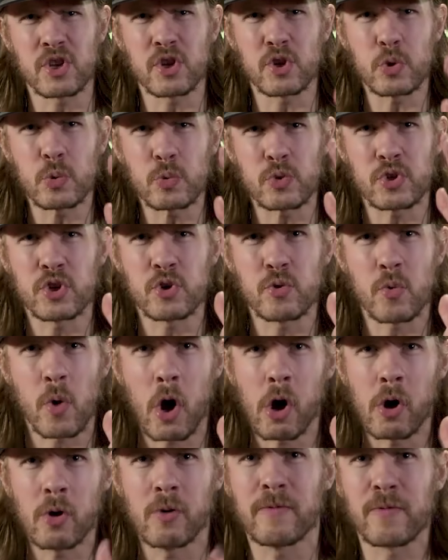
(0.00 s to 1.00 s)
you to
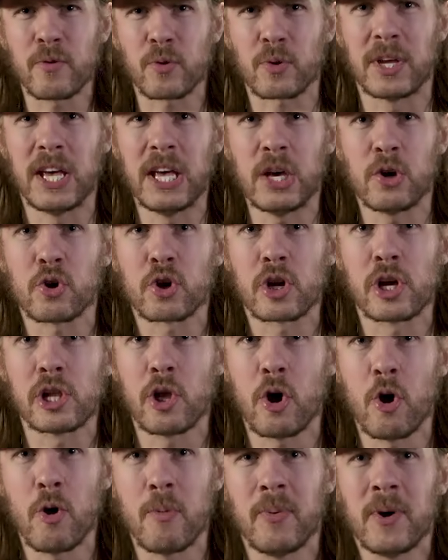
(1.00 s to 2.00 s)
Overkill
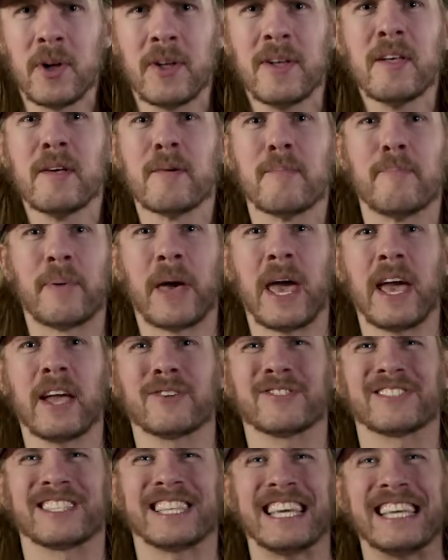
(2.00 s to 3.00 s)
Global,
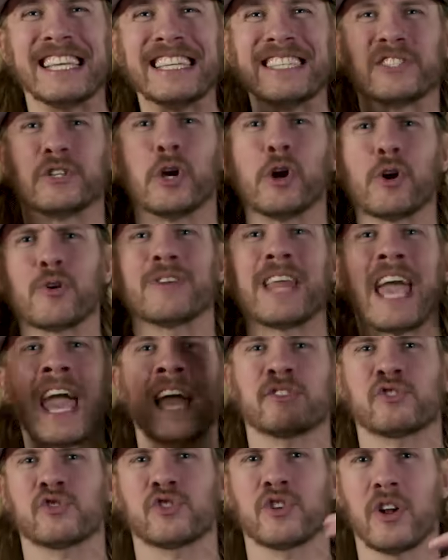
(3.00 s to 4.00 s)
Banger's
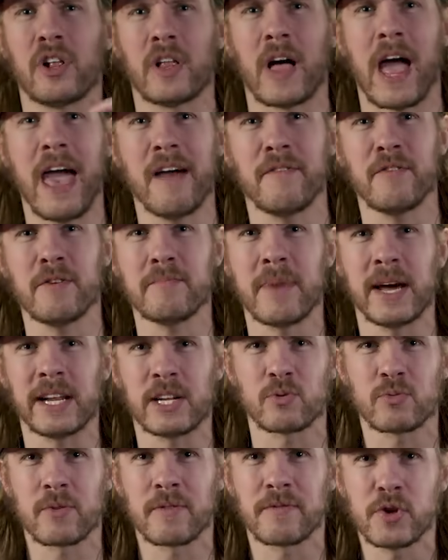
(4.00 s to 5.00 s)
international heavy
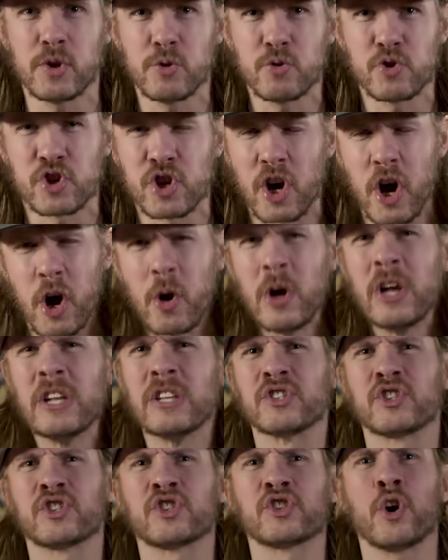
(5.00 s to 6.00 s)
metal review show.
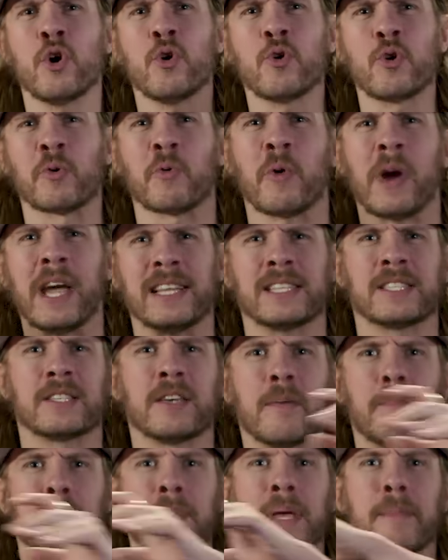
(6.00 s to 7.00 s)
So great
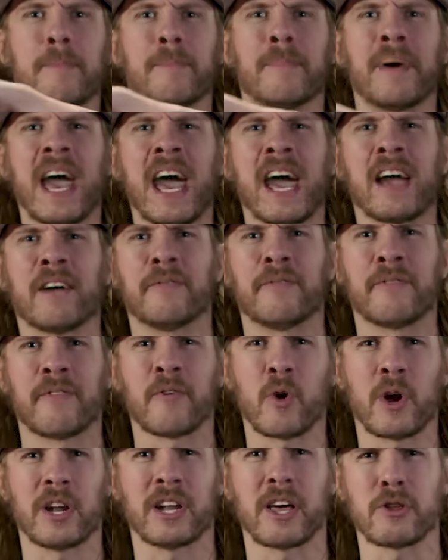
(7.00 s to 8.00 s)
to be back
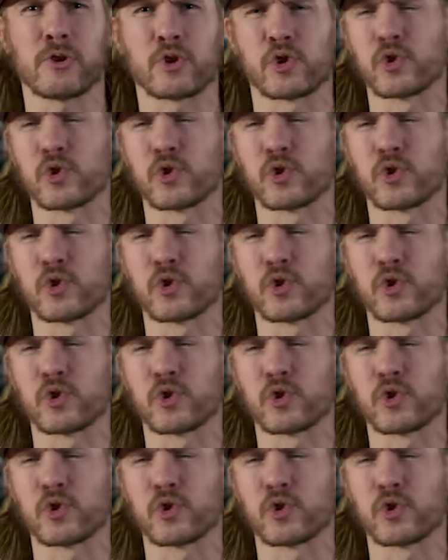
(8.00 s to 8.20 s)
for another